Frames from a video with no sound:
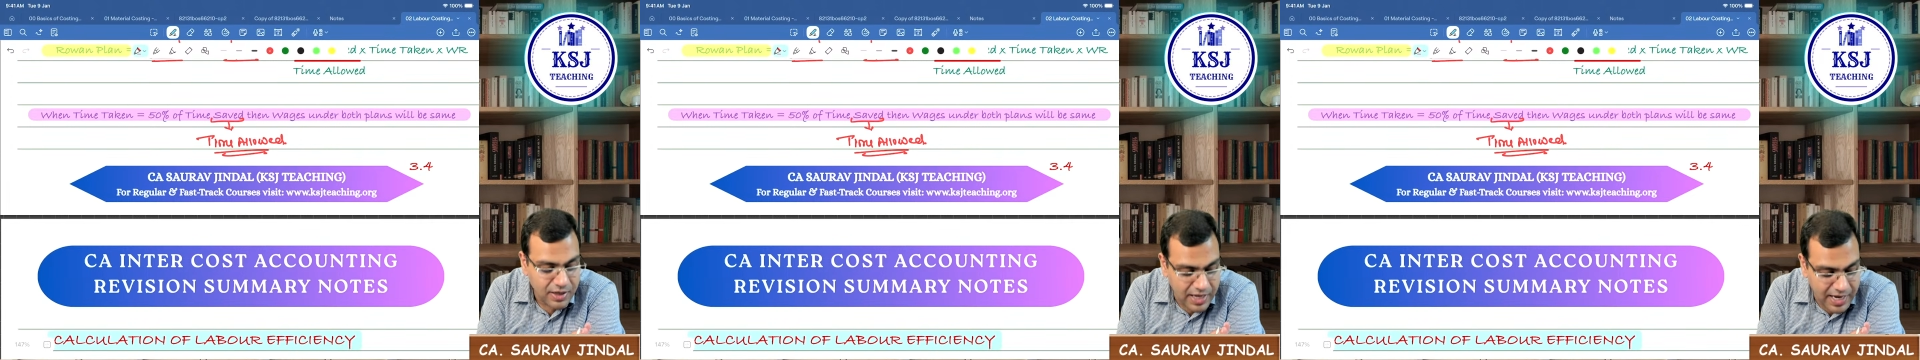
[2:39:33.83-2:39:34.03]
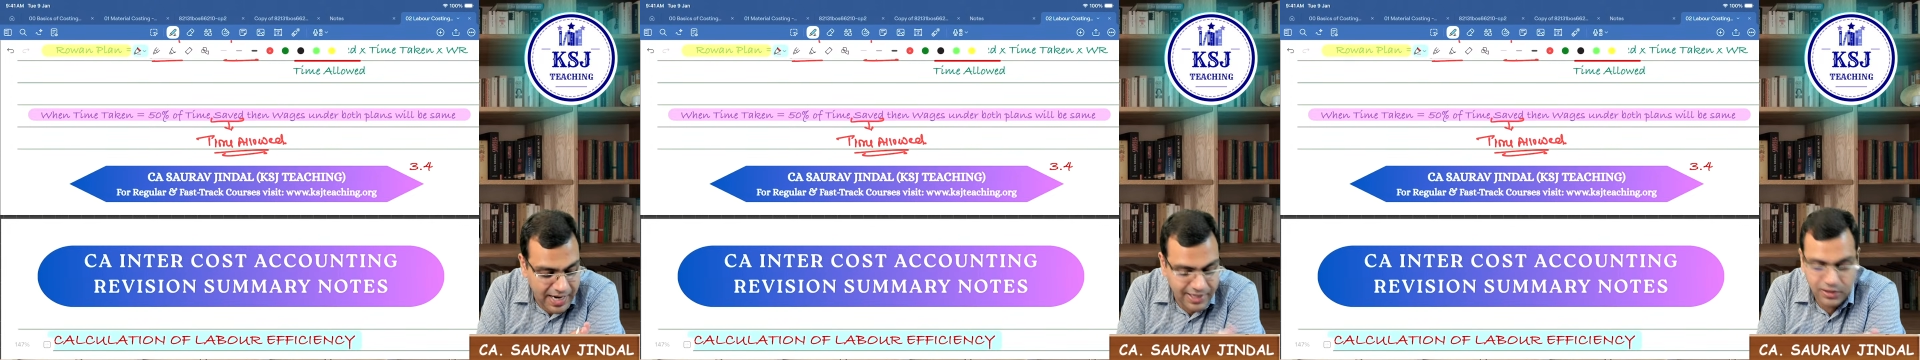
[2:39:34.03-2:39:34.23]

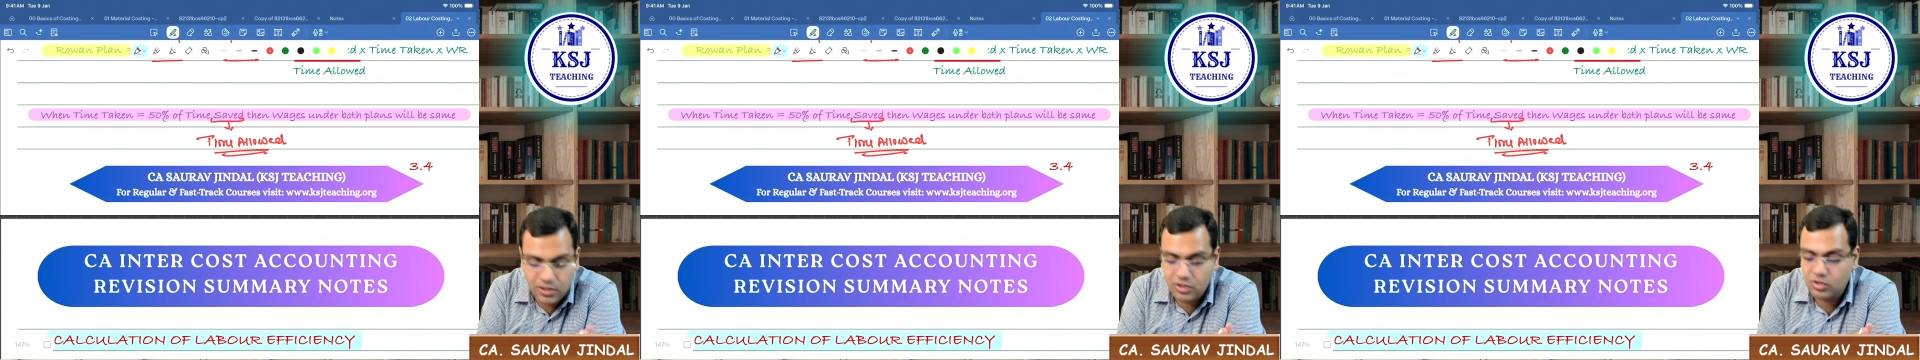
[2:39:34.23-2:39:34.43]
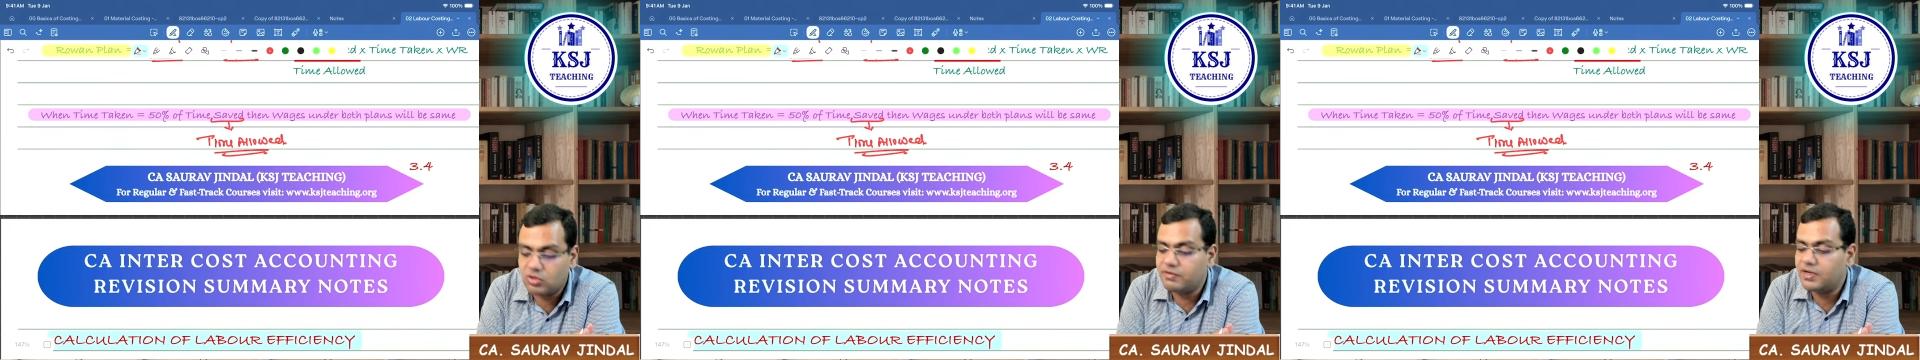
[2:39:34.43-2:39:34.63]
and the
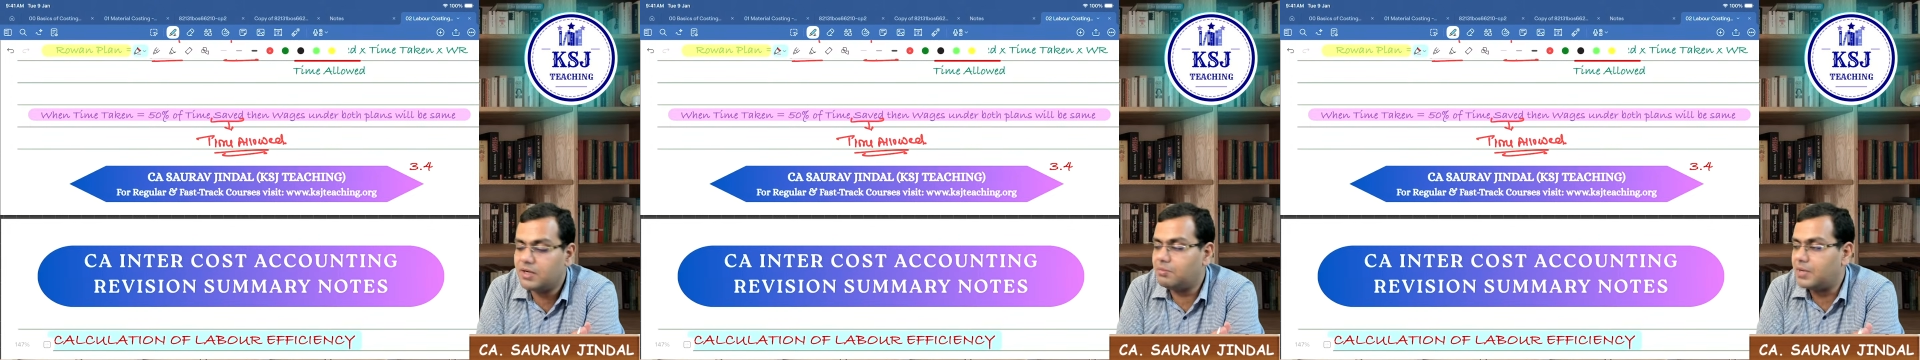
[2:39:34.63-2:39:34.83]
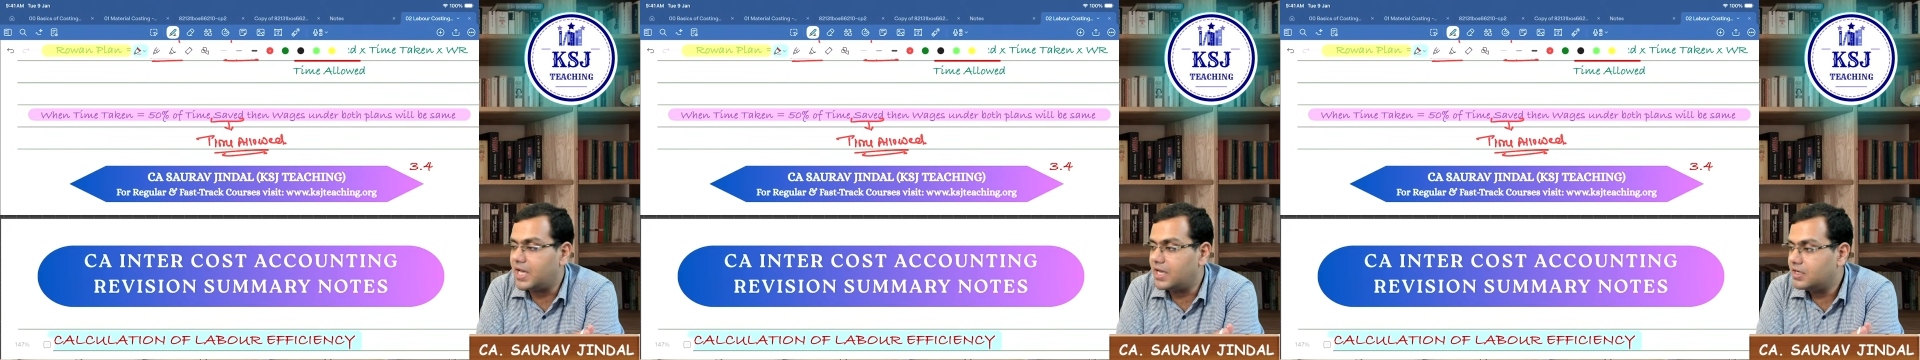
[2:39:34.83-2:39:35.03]
row 1
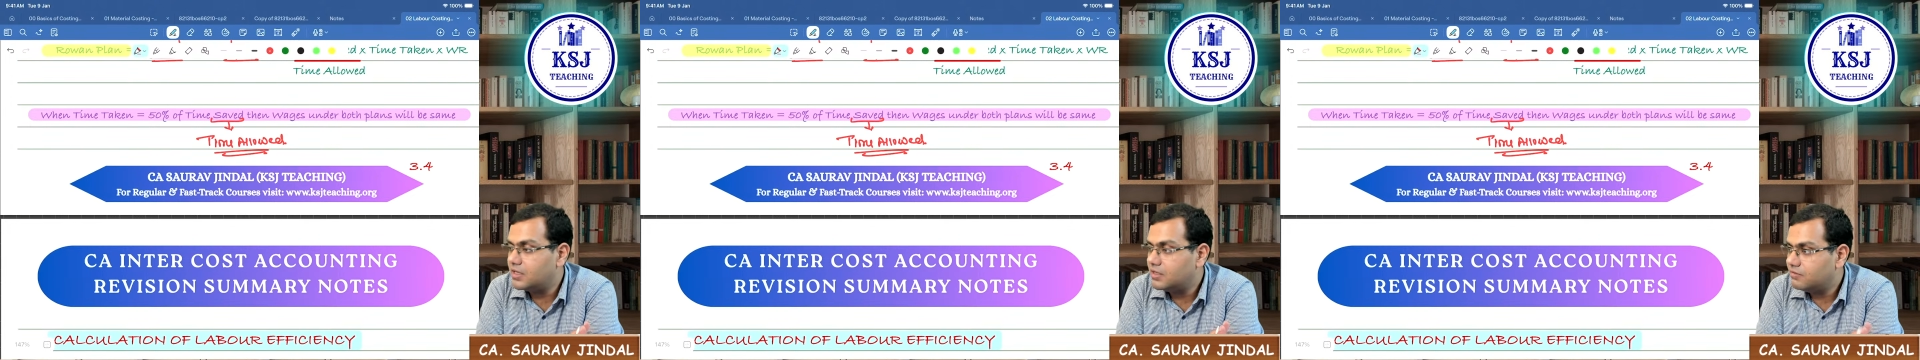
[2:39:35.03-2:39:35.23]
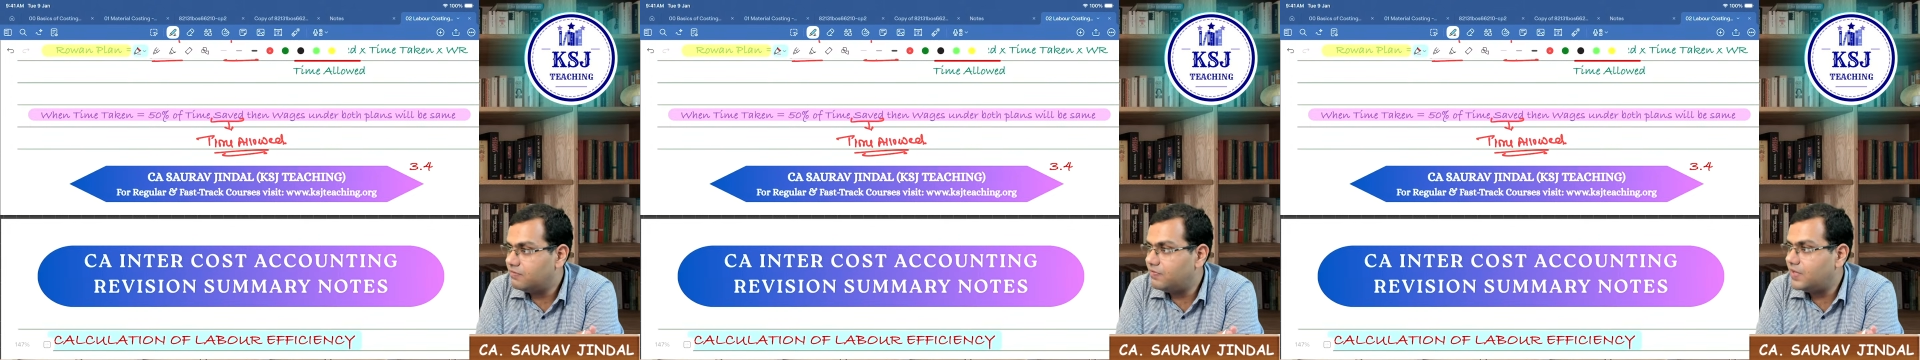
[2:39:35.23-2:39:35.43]
plan
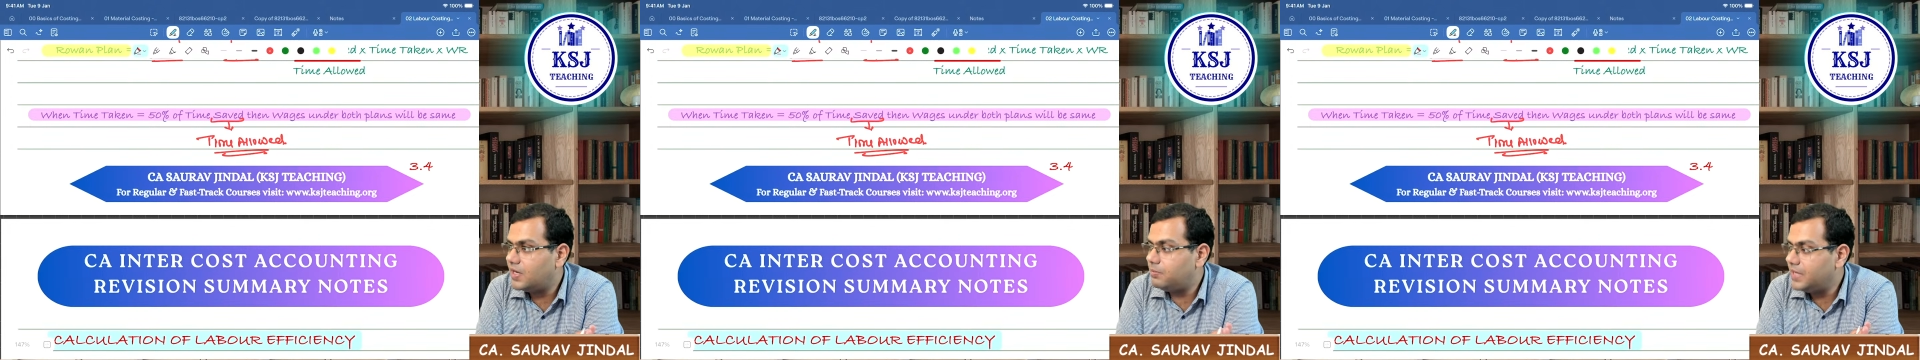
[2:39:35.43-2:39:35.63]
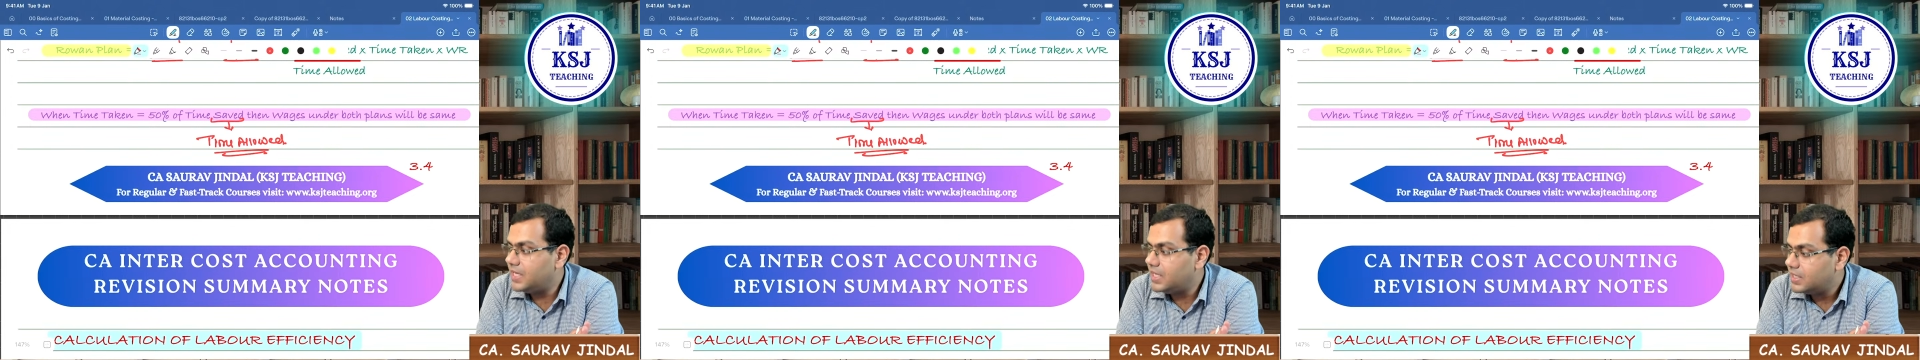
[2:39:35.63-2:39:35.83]
will
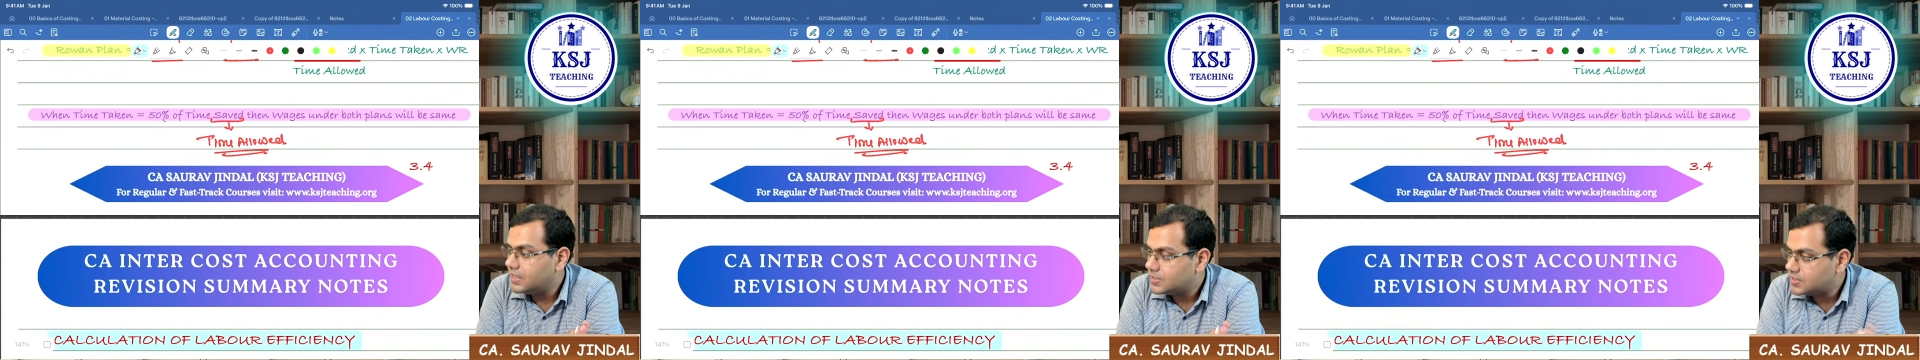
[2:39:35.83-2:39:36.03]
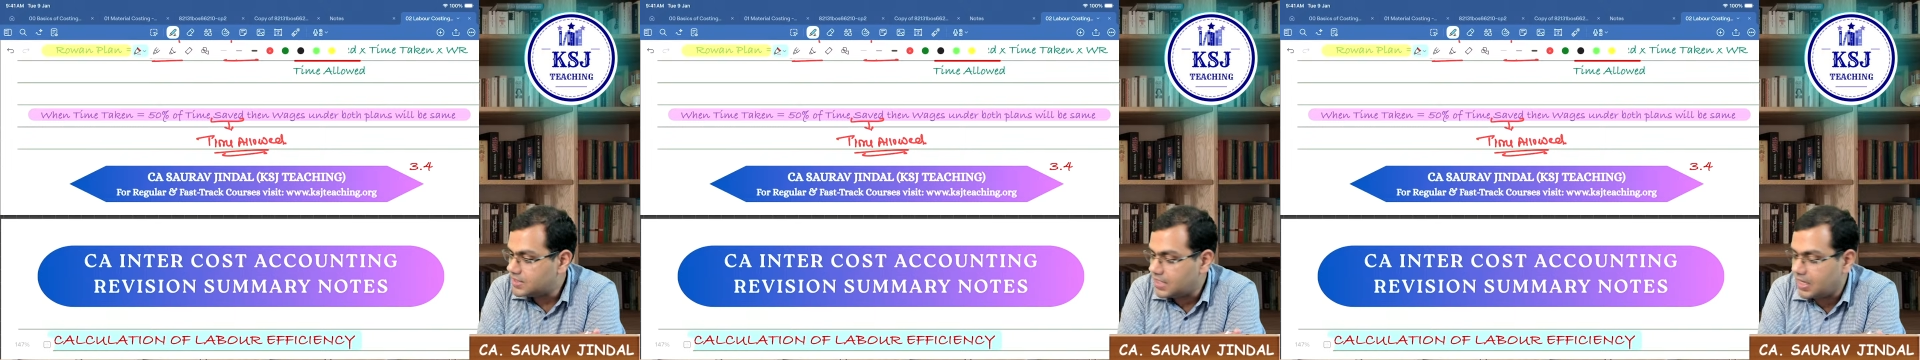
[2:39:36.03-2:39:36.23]
be
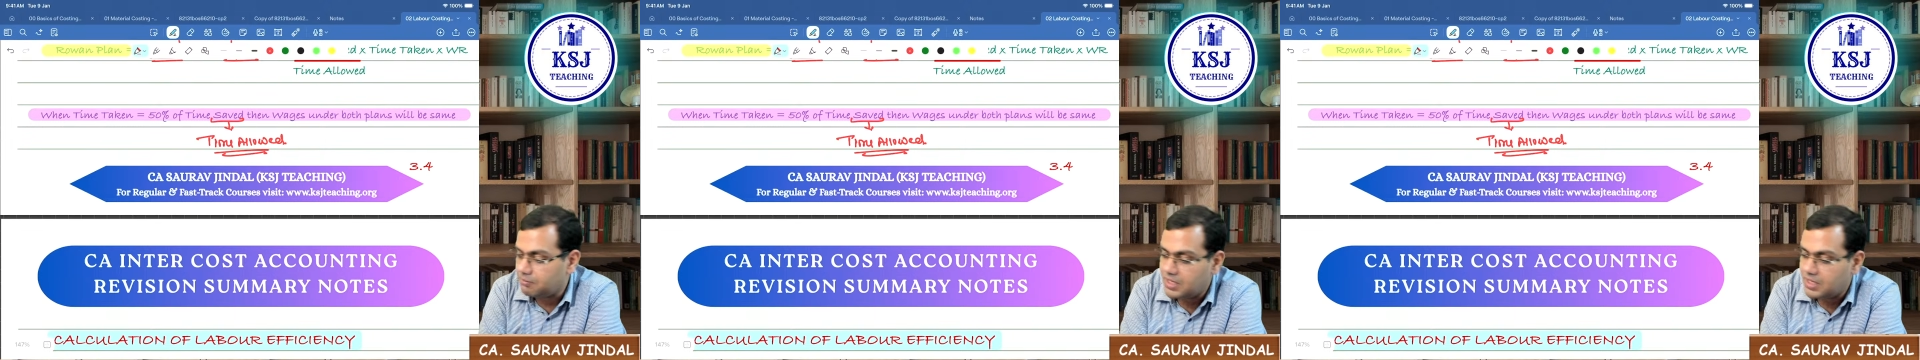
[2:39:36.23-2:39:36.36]
same.